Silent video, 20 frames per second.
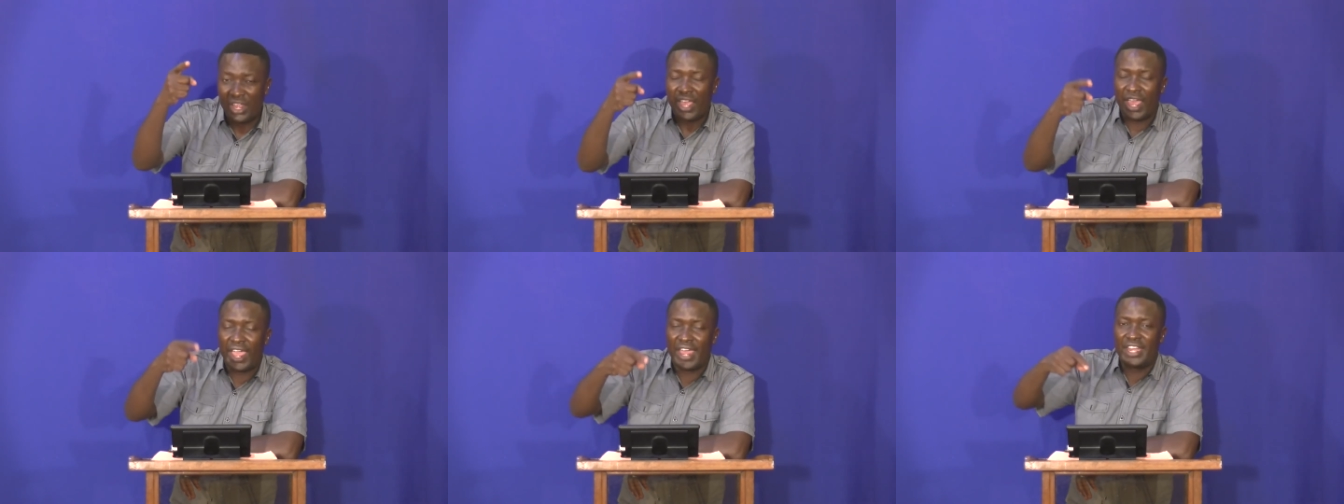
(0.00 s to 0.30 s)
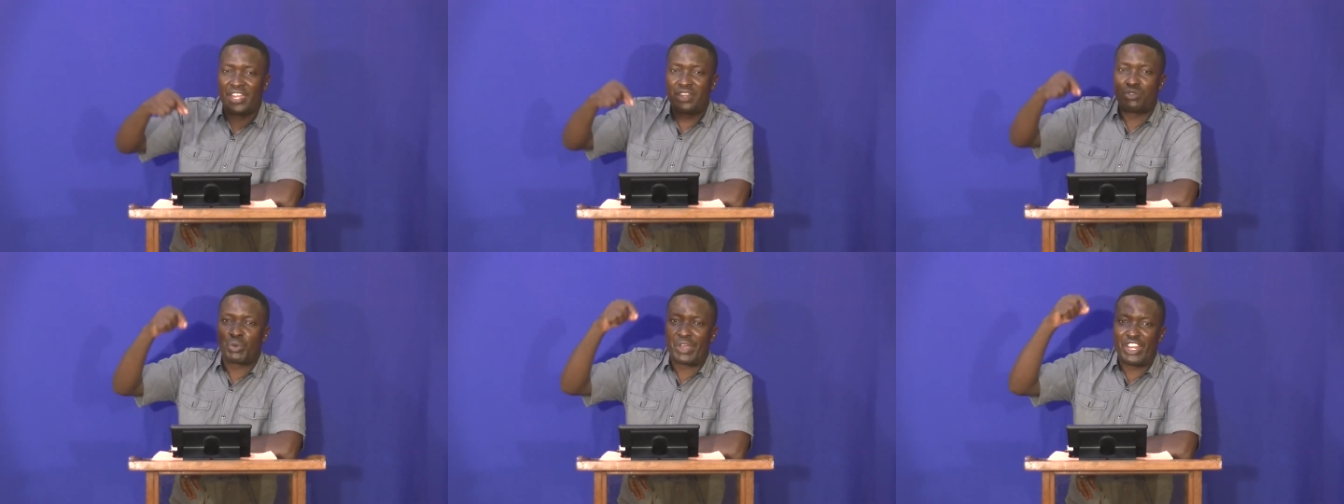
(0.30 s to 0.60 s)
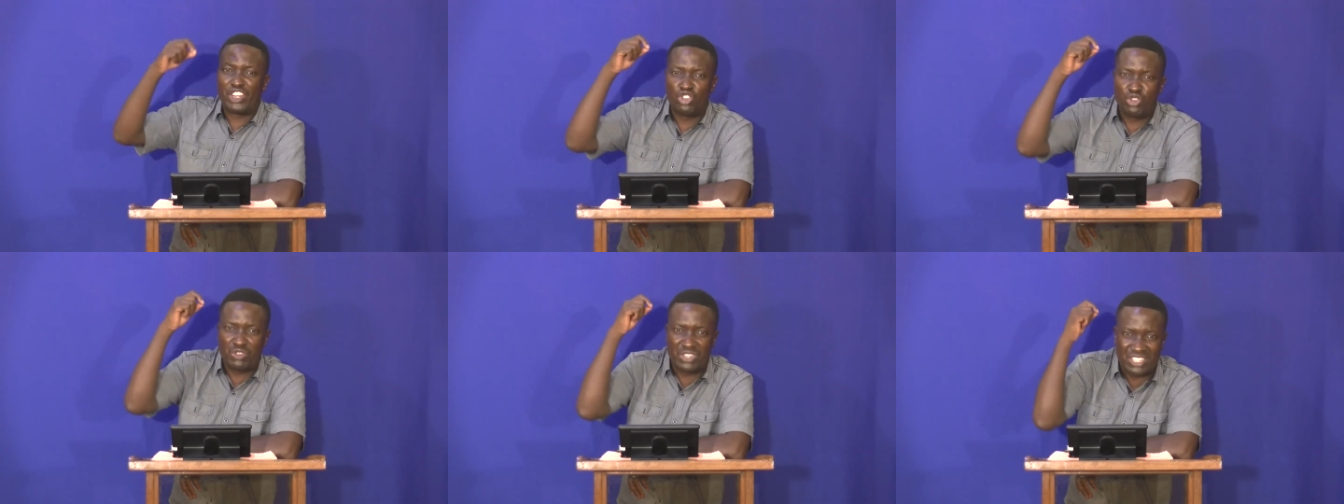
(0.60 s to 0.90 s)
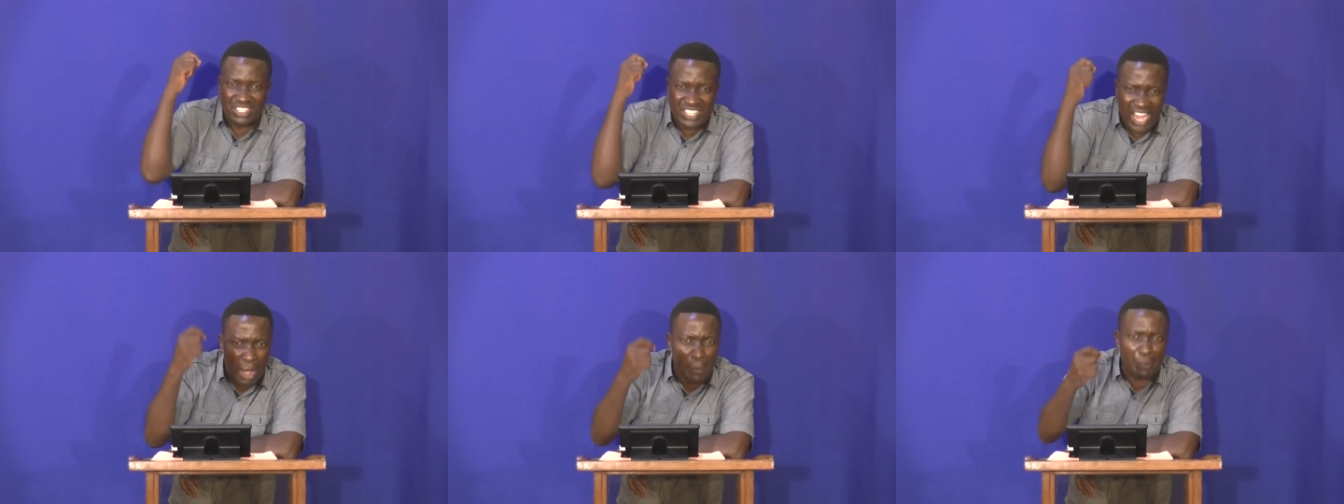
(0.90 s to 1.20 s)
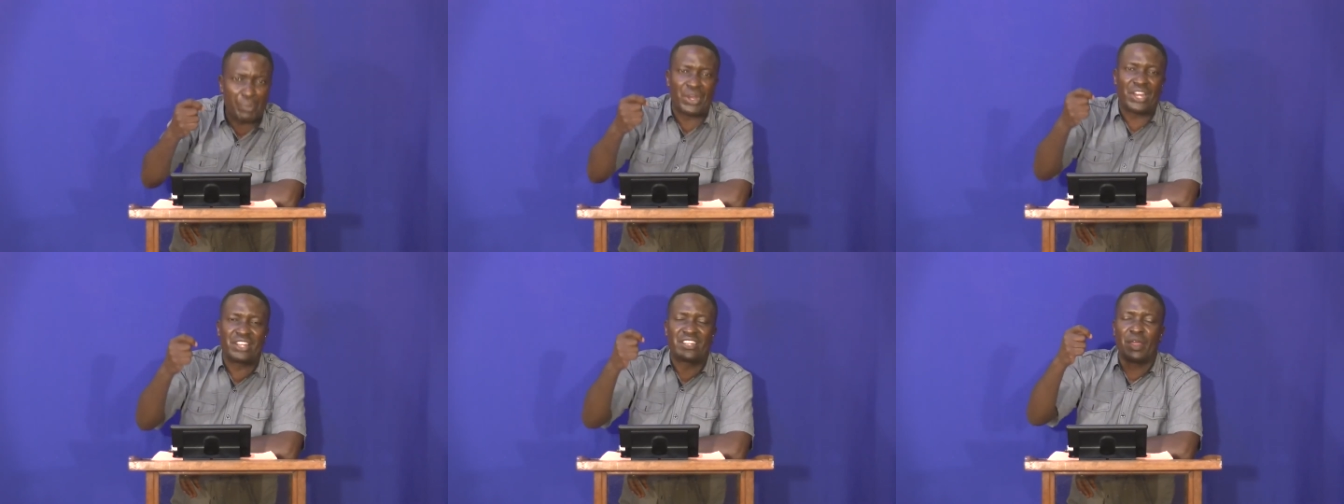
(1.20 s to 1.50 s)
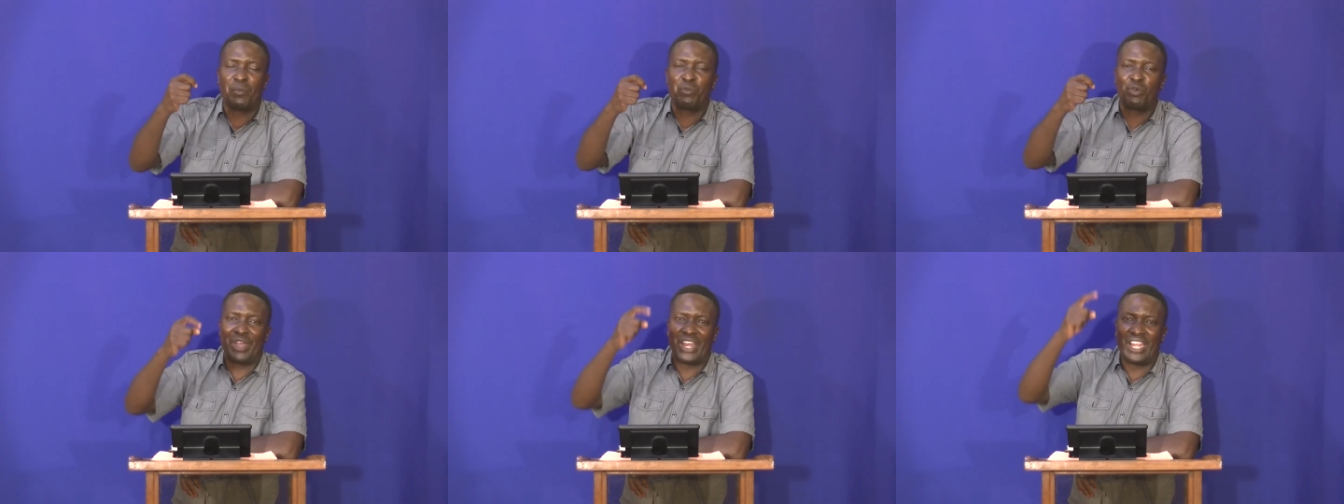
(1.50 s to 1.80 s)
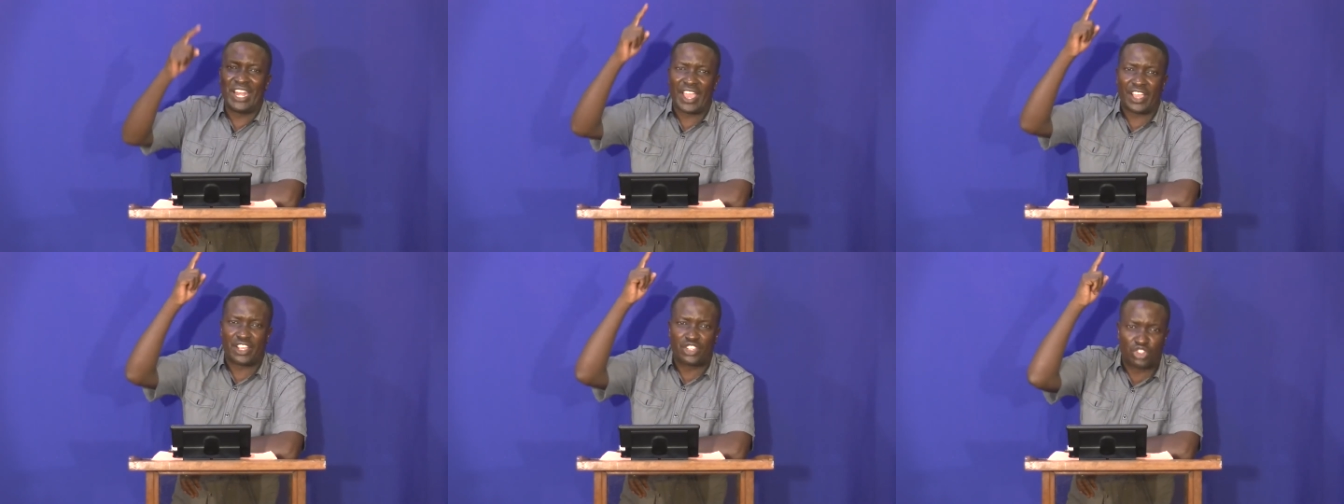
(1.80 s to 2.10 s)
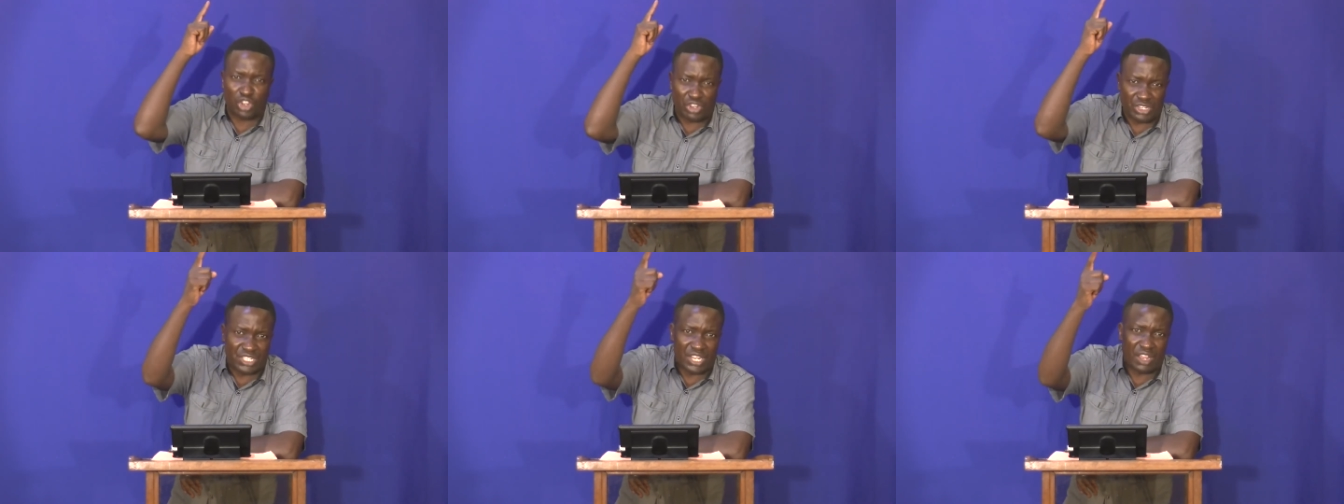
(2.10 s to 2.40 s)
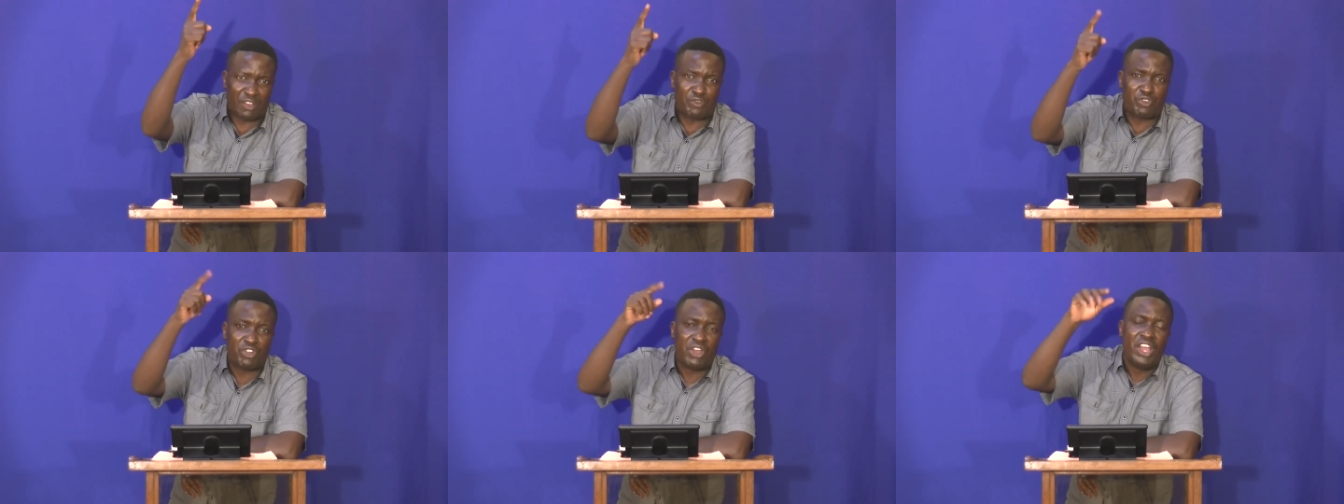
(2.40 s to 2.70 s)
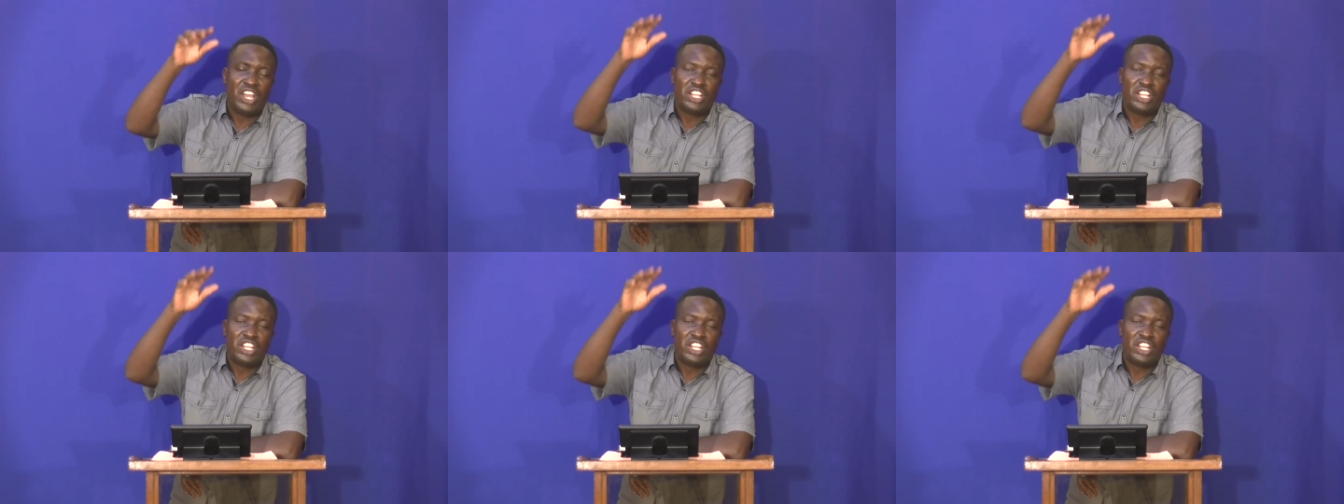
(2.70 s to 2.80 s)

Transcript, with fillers: And when you interpret them well, like Joseph,